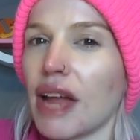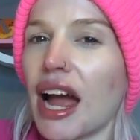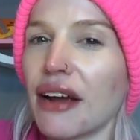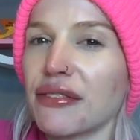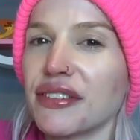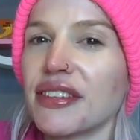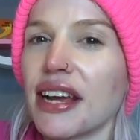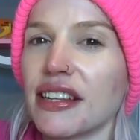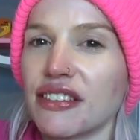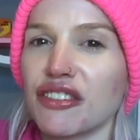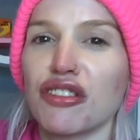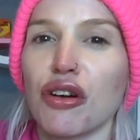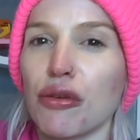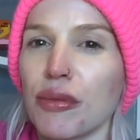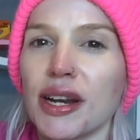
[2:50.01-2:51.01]
I've said
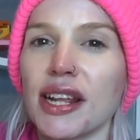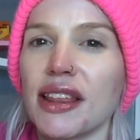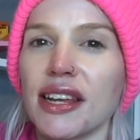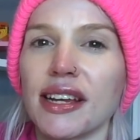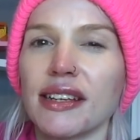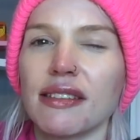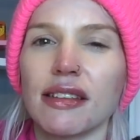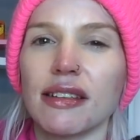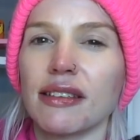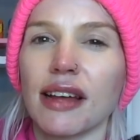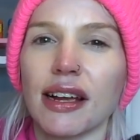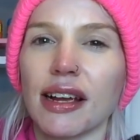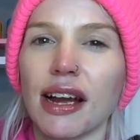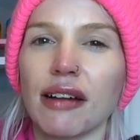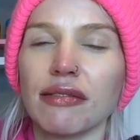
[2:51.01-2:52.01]
so many things since
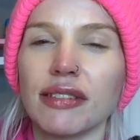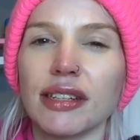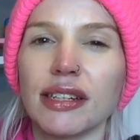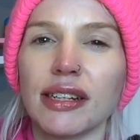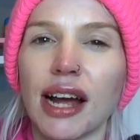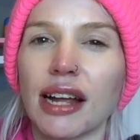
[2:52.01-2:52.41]
I counted